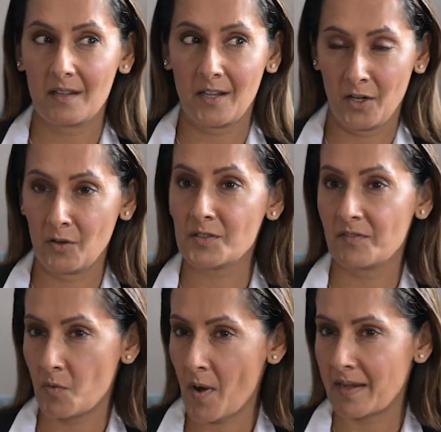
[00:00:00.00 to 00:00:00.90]
a lot
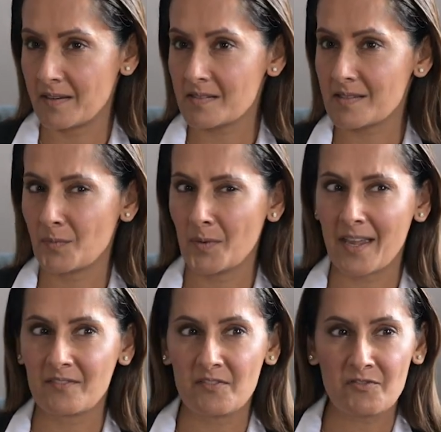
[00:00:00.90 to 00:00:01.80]
of awareness, and we
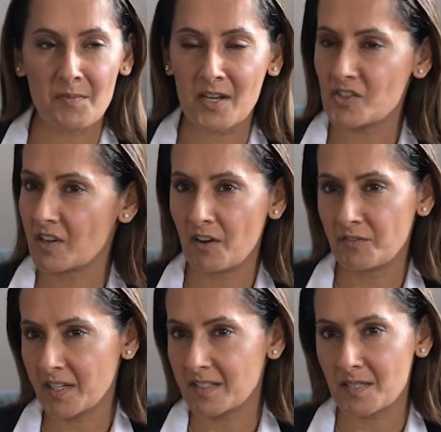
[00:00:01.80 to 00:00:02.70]
have information at our
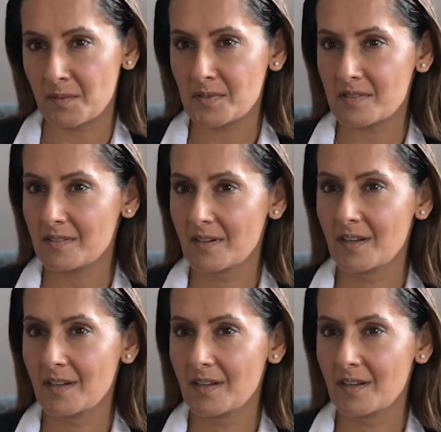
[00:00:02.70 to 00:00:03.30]
fingertips.